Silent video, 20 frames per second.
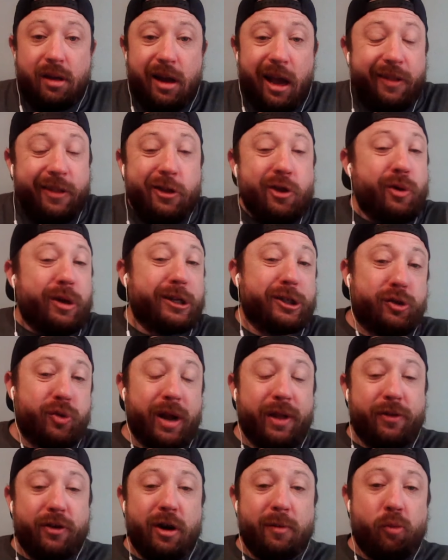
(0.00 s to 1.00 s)
And then you can
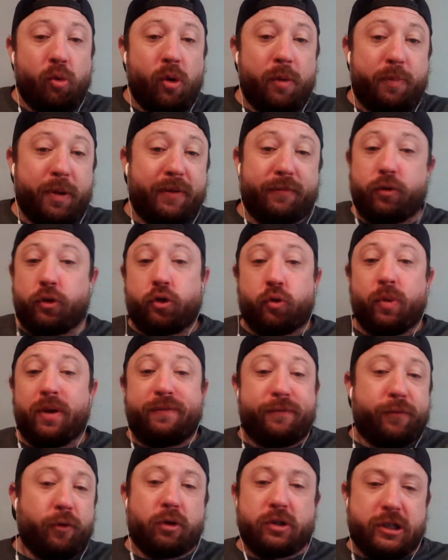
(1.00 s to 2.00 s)
trade the number one pick for three
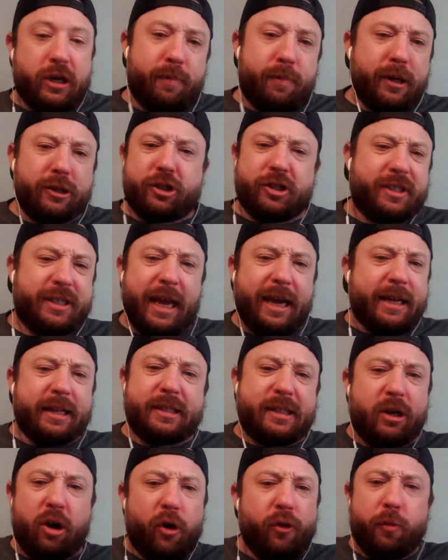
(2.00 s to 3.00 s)
firsts and a bunch of
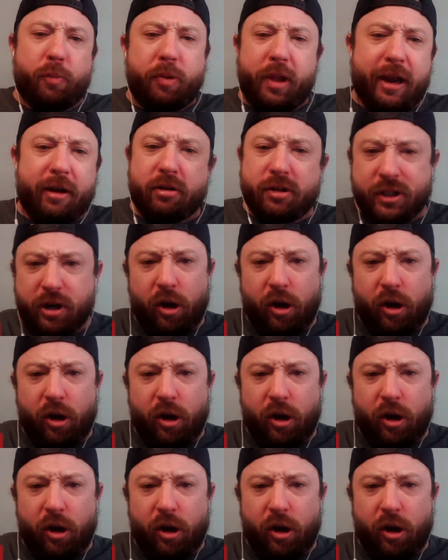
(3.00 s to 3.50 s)
seconds and all the players in